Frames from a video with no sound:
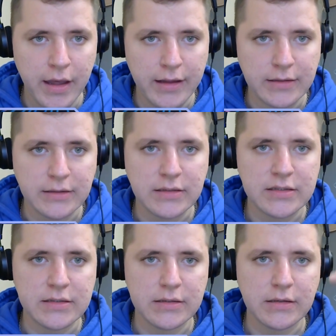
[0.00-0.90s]
and
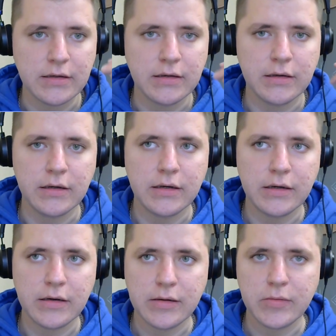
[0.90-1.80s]

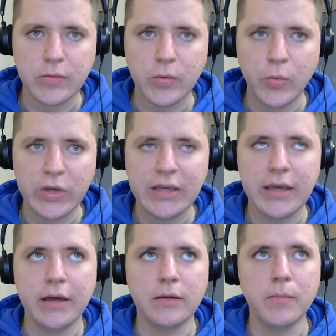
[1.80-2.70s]
we
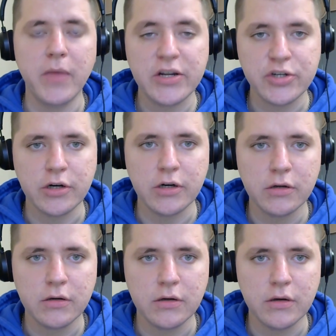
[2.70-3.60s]
can
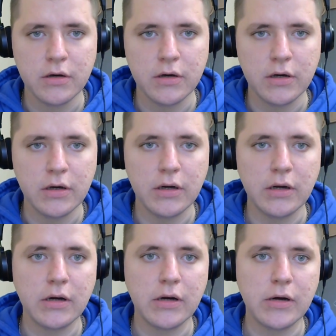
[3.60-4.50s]
measure
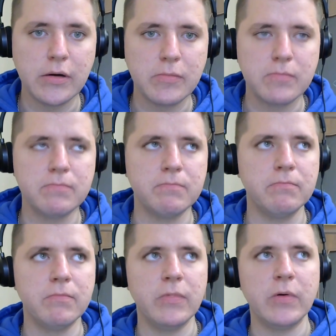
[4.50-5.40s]
or
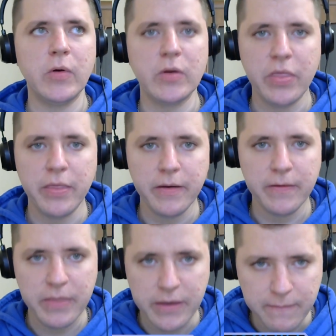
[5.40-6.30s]

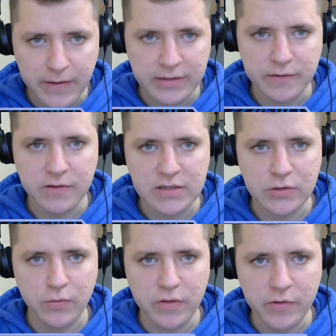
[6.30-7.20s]
the effectiveness
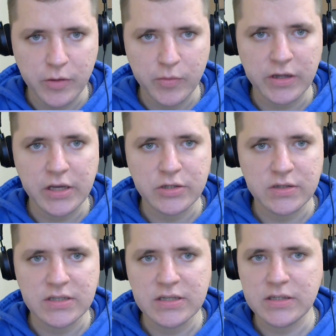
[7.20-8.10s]
of the recommendation
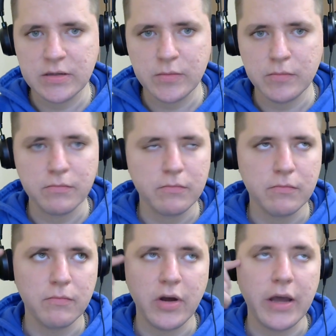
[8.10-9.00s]
system
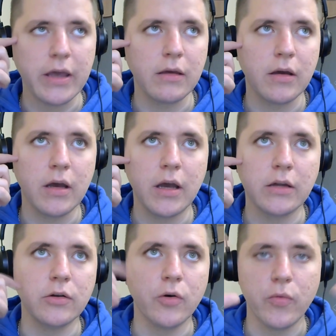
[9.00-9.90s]
by, I
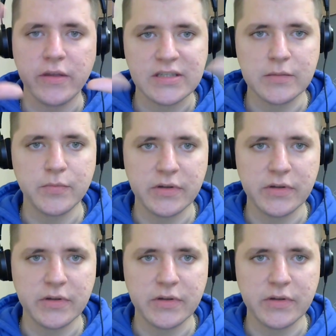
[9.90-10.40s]
don't know, the simple